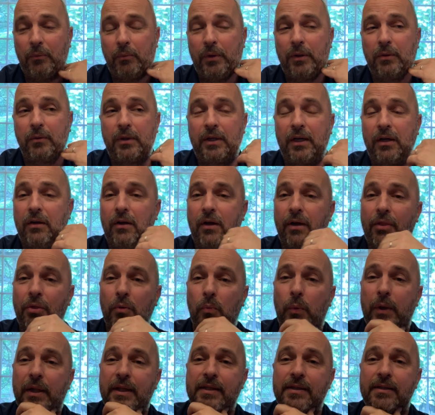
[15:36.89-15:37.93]
We don't get a lot of the
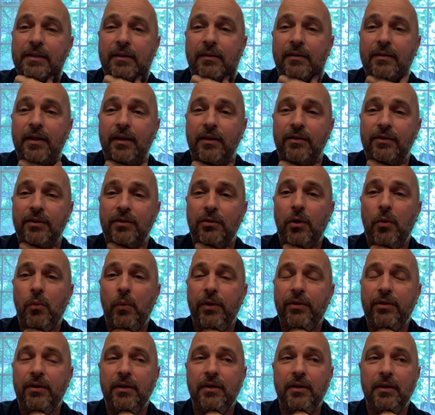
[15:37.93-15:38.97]
winds and things that go
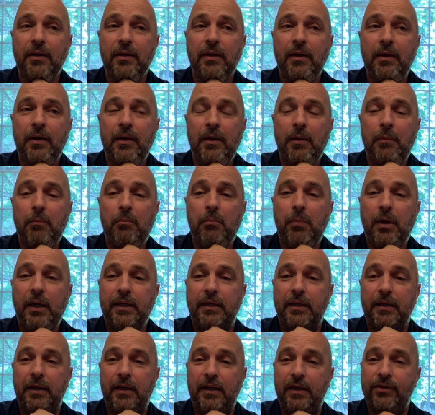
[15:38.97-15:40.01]
with it, but
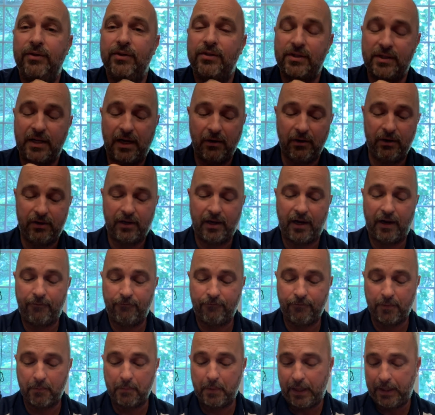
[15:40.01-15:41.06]
it is a scary time
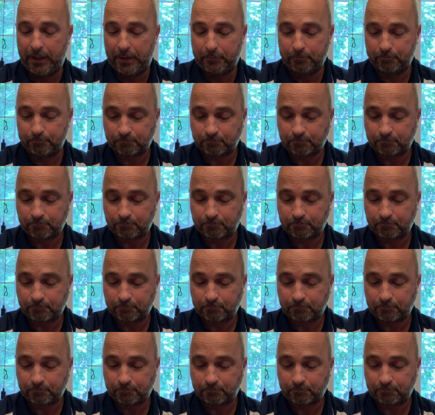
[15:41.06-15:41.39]
for many.